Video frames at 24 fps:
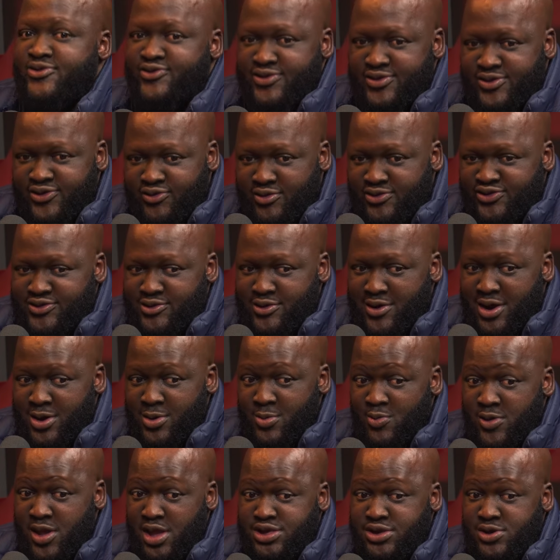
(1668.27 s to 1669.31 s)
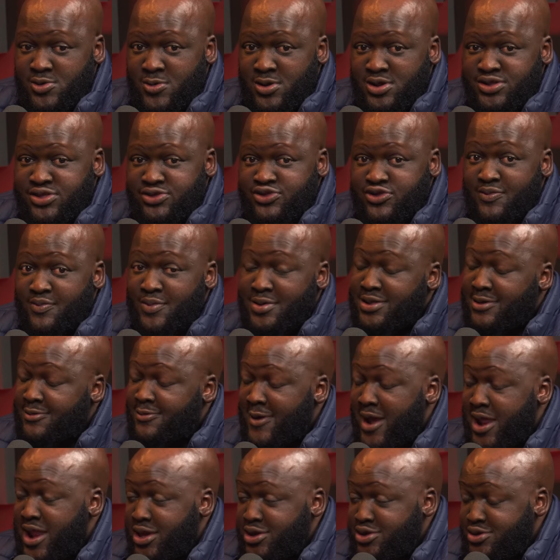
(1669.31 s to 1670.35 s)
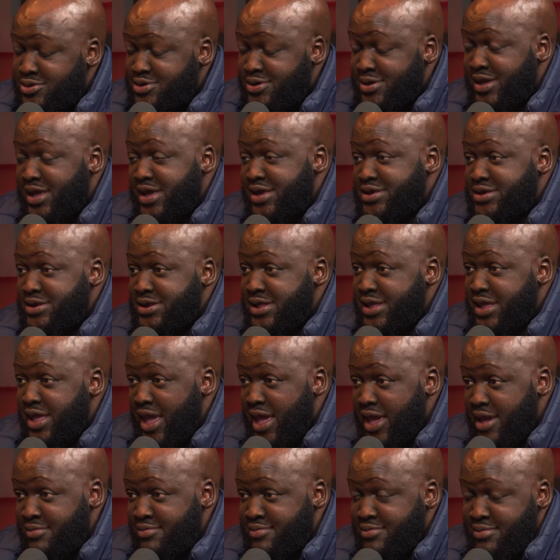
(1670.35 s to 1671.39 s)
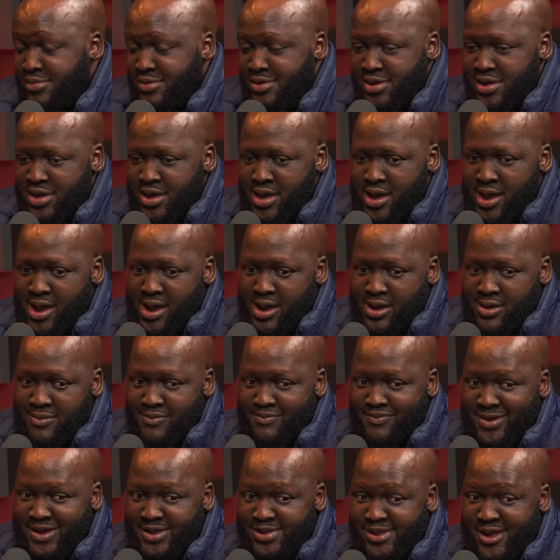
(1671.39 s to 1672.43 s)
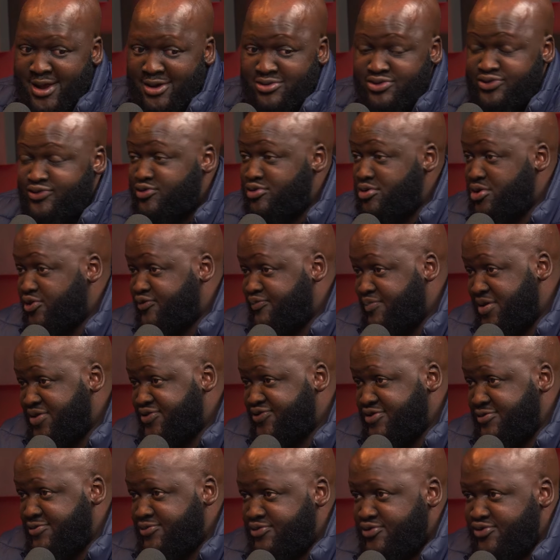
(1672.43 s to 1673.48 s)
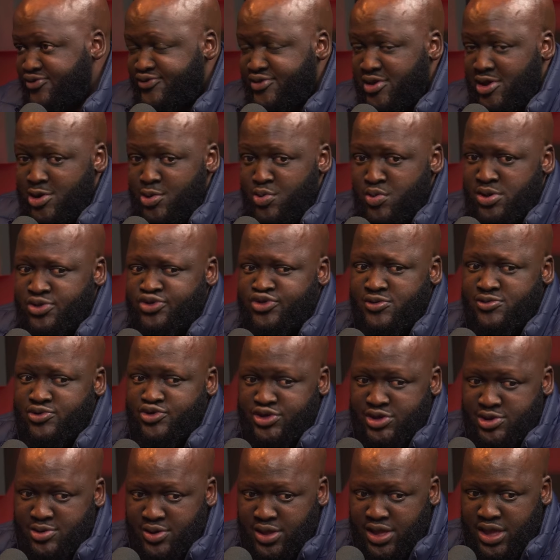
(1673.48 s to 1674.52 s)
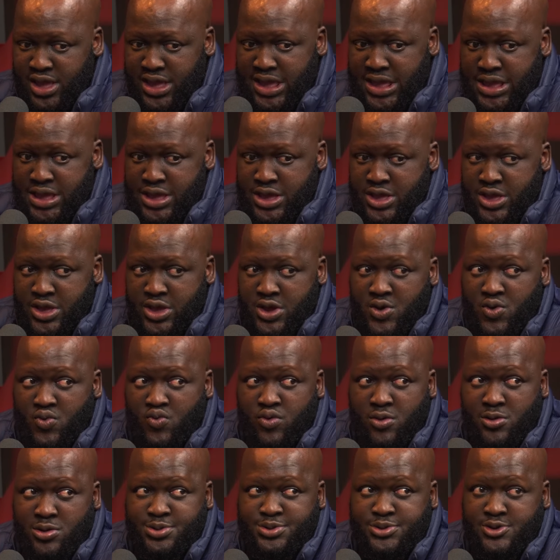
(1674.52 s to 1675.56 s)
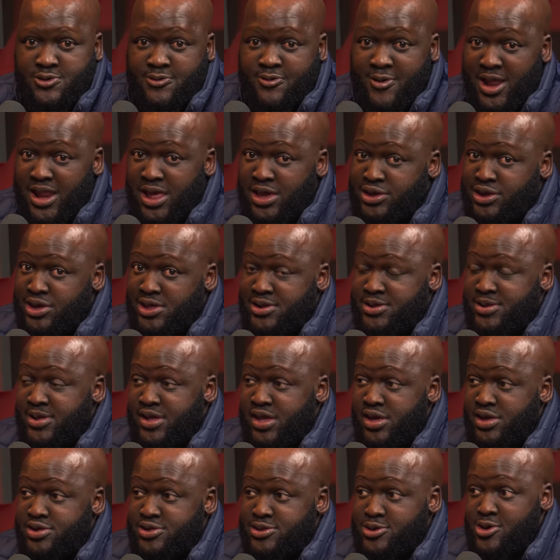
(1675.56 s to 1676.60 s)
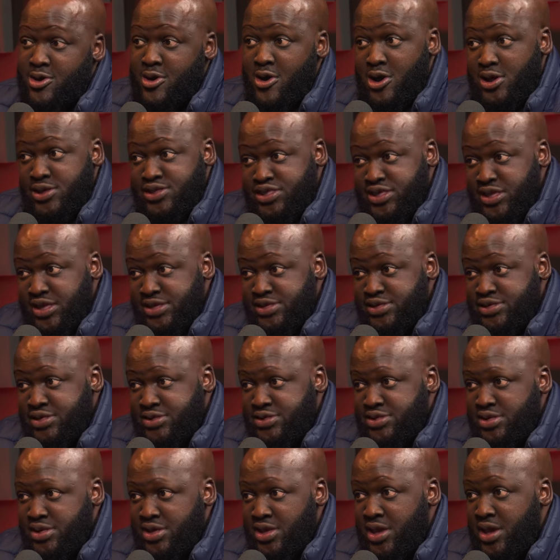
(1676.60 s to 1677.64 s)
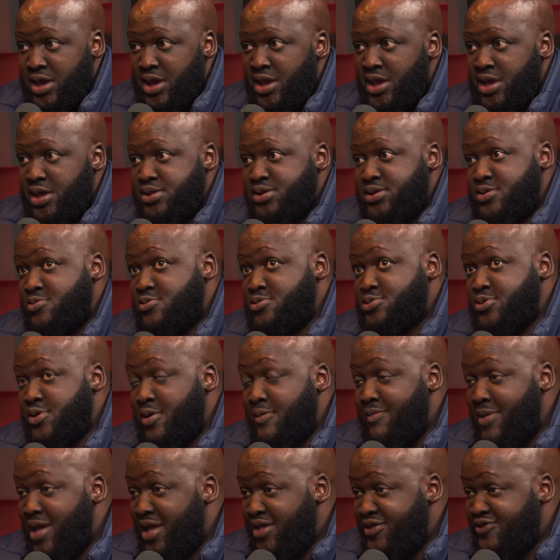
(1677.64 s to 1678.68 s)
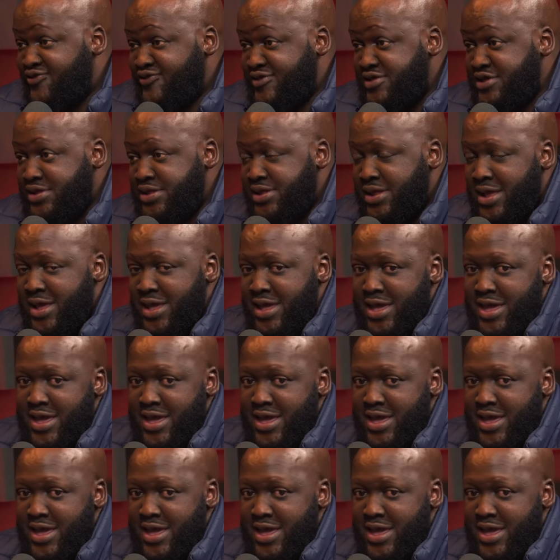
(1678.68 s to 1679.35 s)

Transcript: So this was around, we actually wanted to build a financial education game, but that was too expensive to start with. So we said, okay, we'll do financial education content and we'll do a magazine.